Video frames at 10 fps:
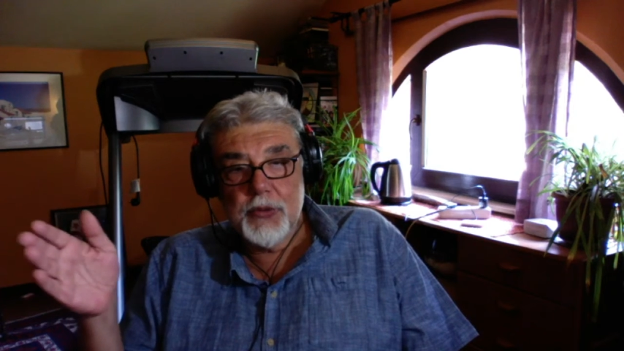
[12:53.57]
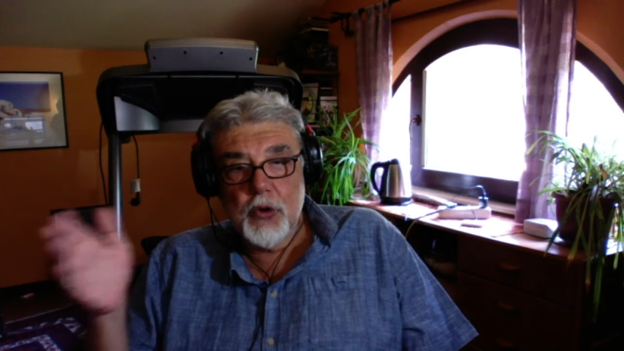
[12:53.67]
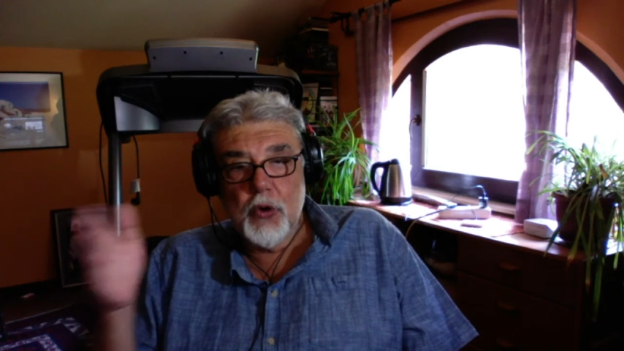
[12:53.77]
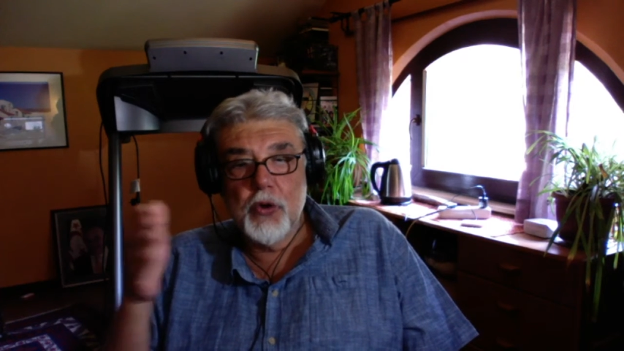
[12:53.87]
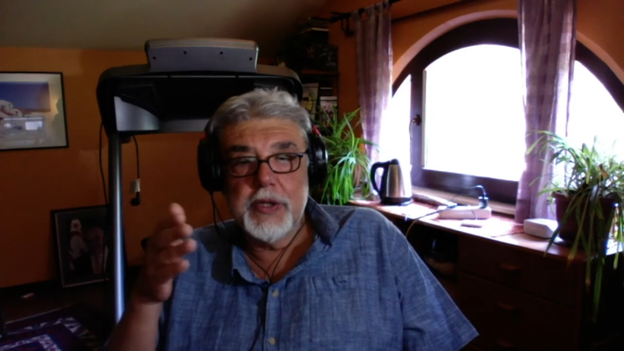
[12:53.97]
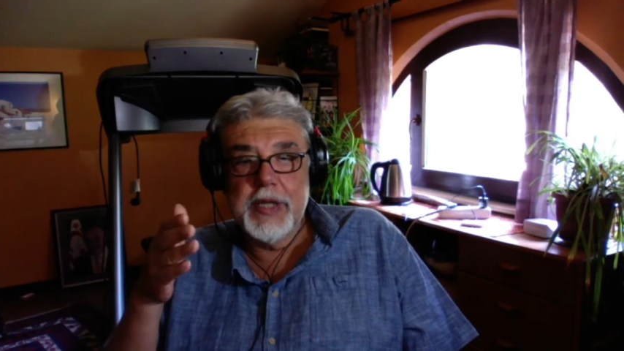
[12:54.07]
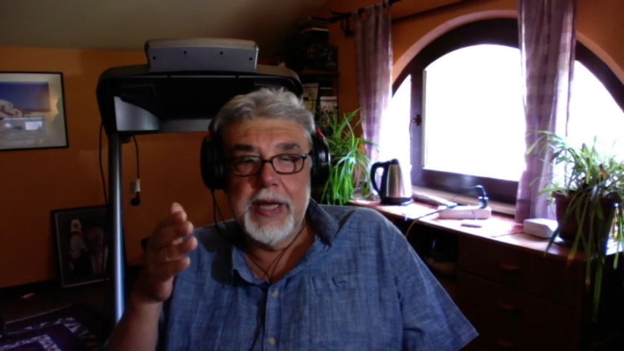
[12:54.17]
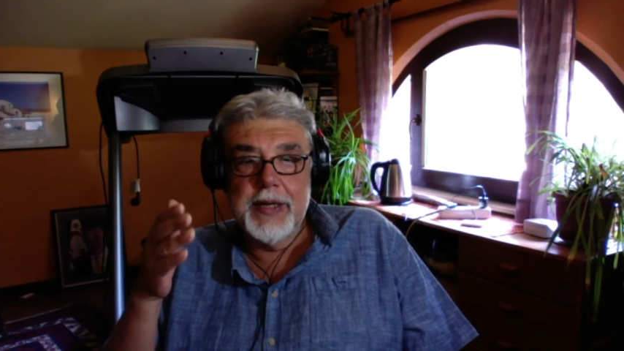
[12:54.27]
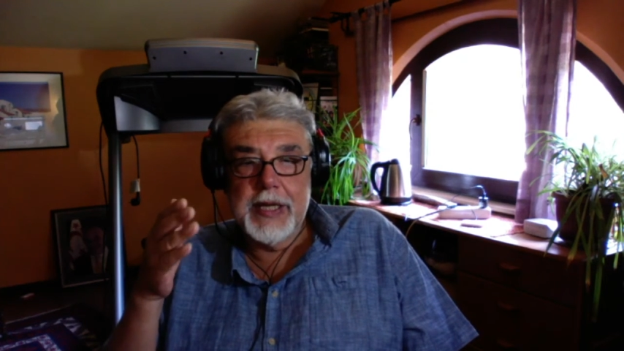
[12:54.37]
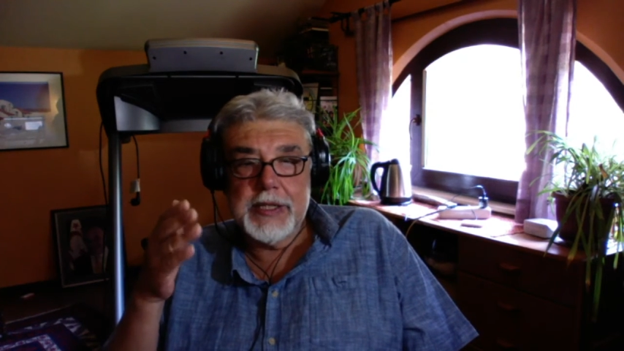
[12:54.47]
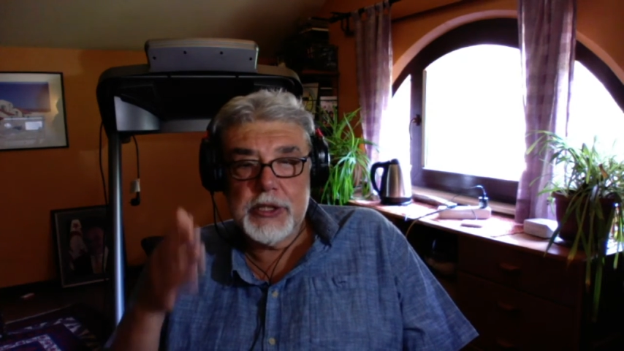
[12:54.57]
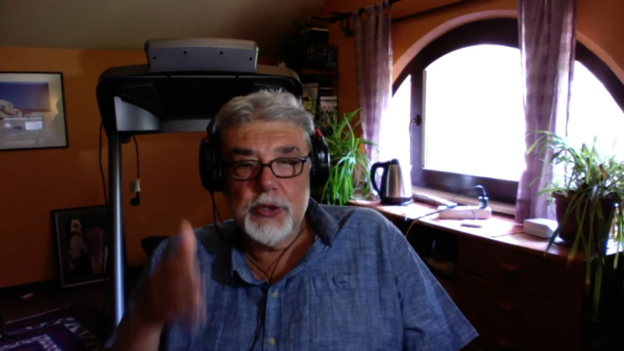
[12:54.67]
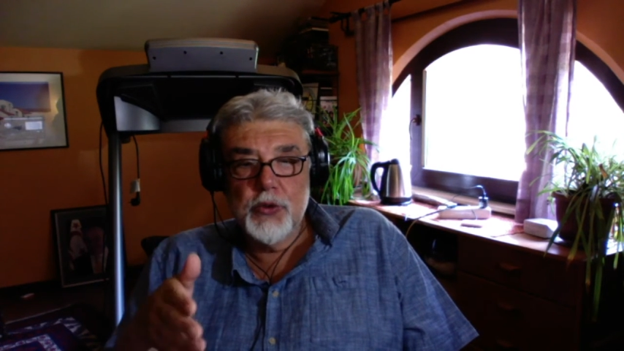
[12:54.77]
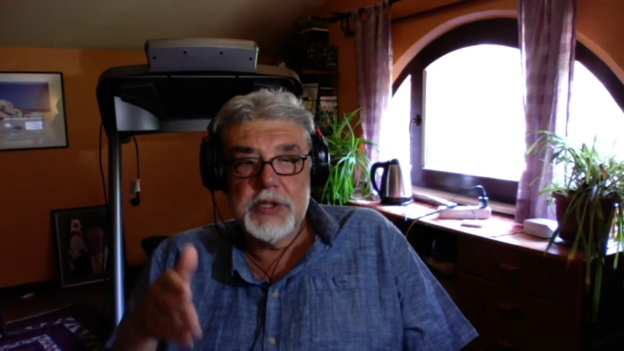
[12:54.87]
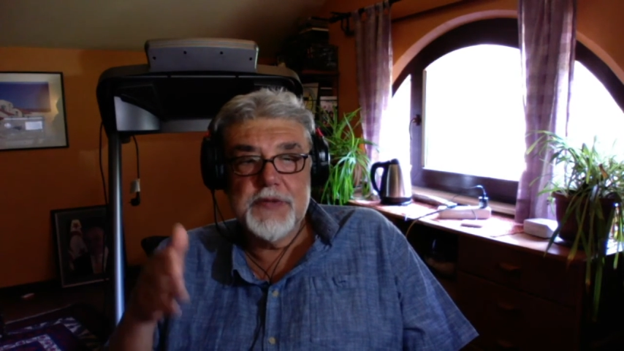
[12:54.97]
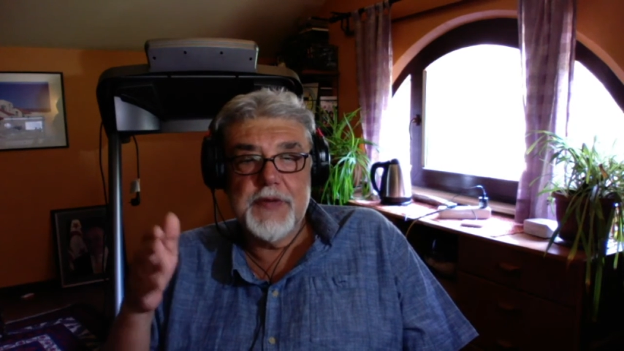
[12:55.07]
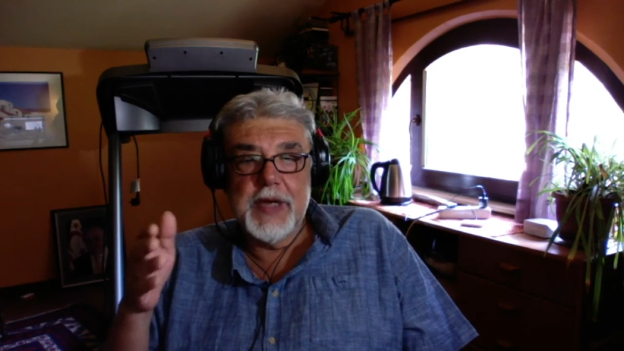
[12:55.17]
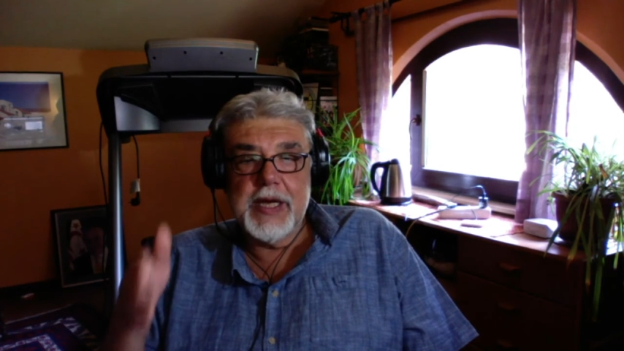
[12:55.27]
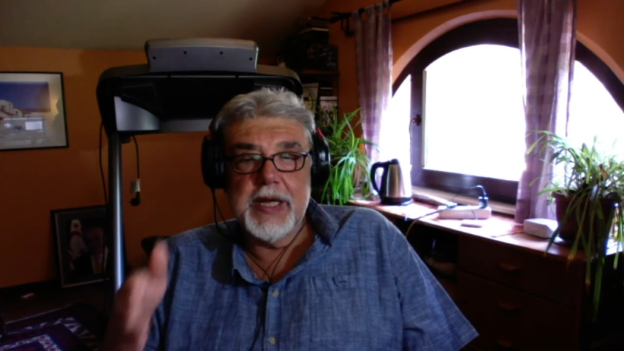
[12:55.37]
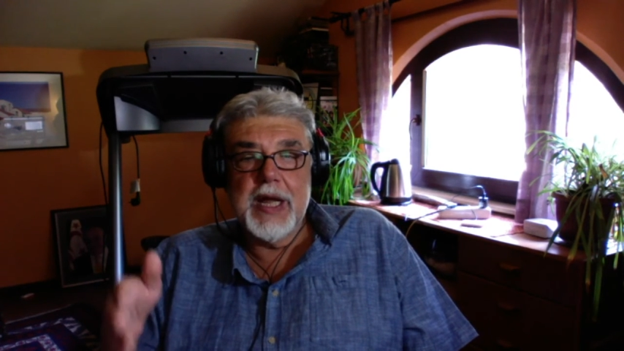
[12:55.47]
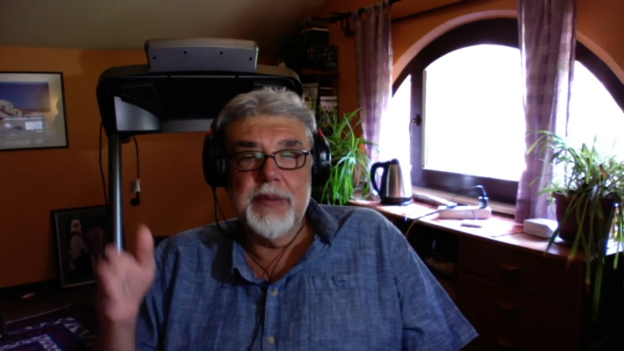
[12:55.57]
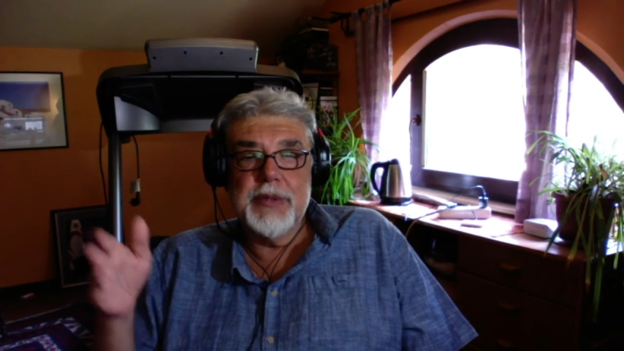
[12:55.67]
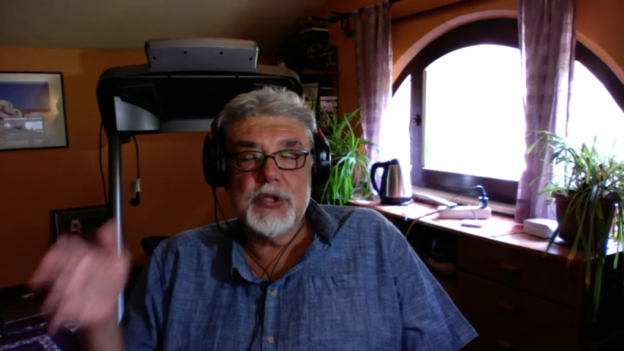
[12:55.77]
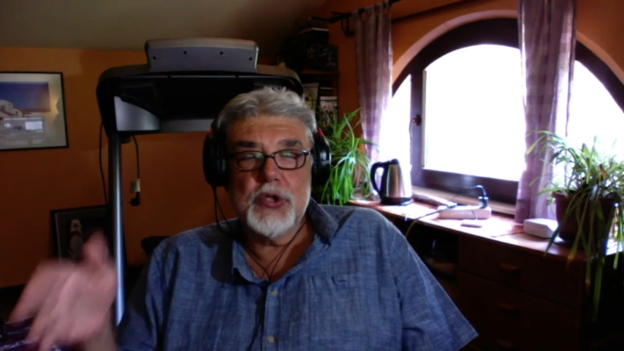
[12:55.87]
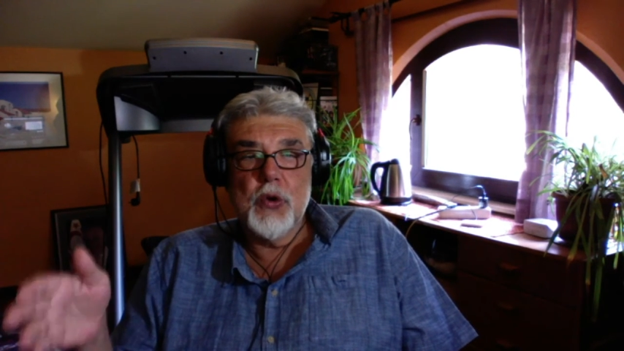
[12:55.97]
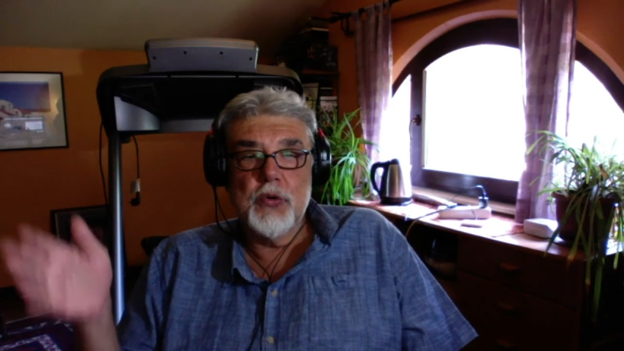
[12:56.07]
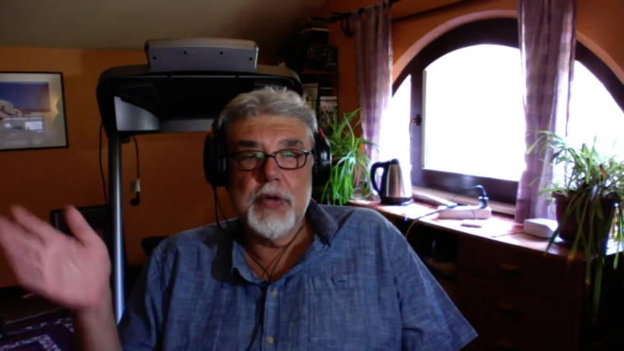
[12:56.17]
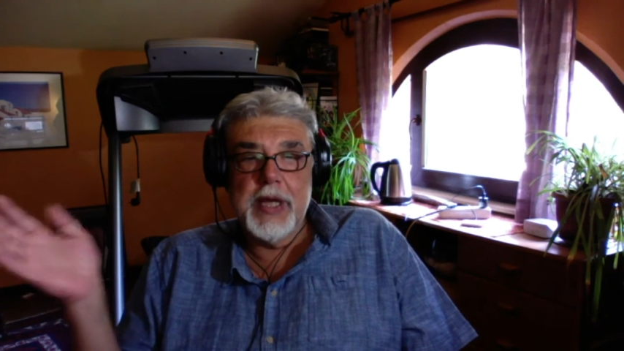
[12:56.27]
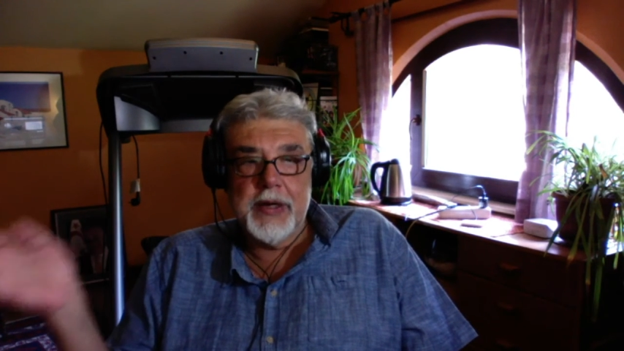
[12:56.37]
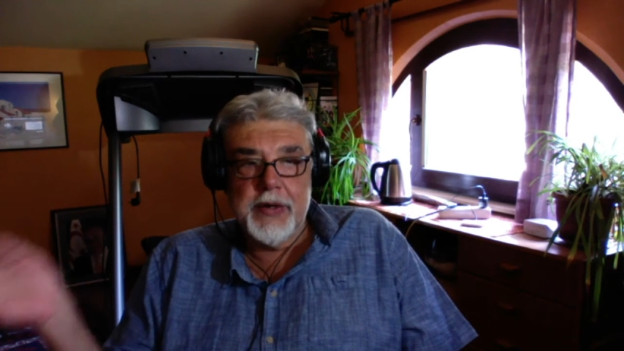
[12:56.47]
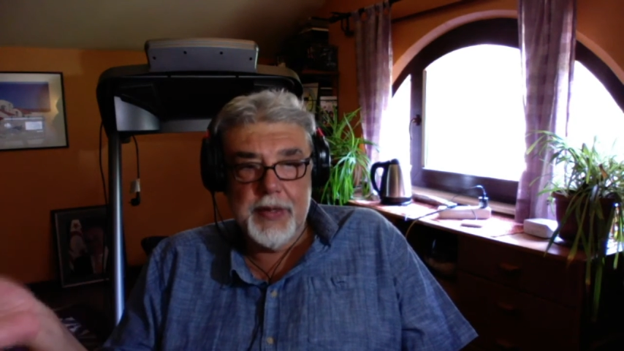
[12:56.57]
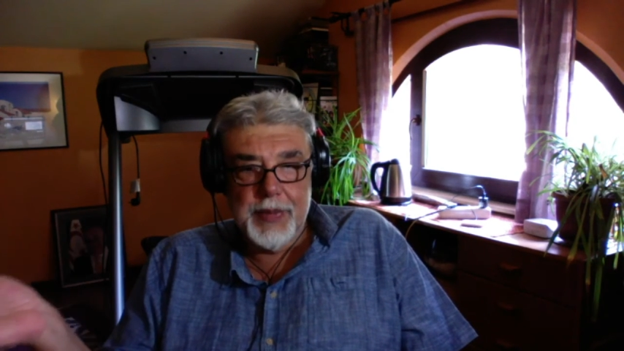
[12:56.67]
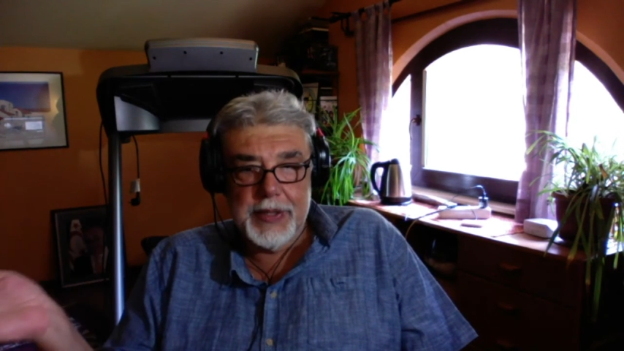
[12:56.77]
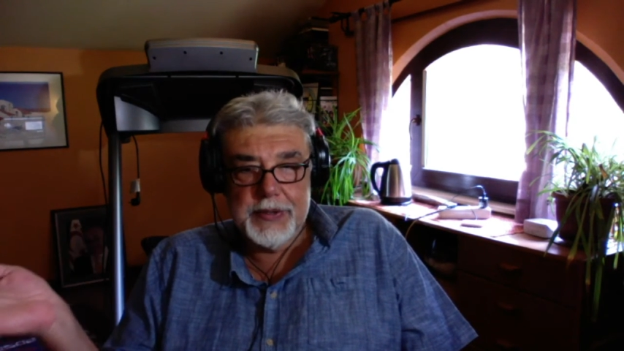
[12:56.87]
called an exclusive economic zone agreement.